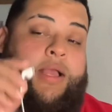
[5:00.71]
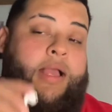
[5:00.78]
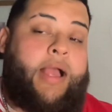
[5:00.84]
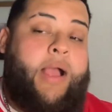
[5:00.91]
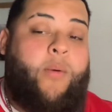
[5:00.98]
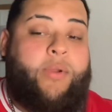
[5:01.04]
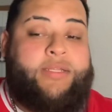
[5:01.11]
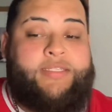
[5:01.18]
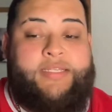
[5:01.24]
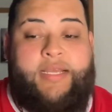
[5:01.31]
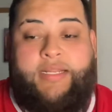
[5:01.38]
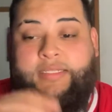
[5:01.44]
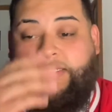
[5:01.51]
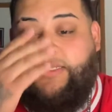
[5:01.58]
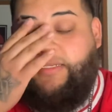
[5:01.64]
I want to say
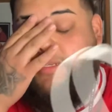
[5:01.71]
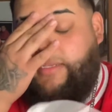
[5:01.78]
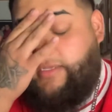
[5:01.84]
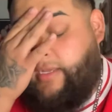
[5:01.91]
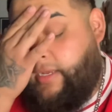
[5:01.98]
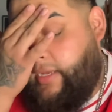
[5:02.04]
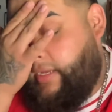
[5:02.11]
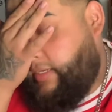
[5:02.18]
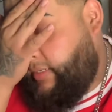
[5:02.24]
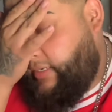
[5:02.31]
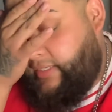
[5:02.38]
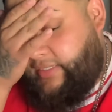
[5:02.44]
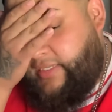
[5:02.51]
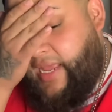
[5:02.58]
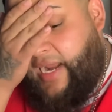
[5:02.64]
this.
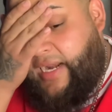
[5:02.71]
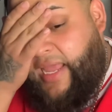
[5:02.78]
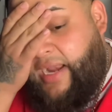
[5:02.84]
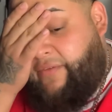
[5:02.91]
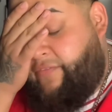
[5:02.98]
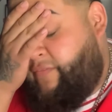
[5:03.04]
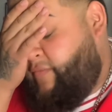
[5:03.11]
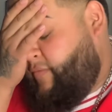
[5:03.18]
It's not a lot of,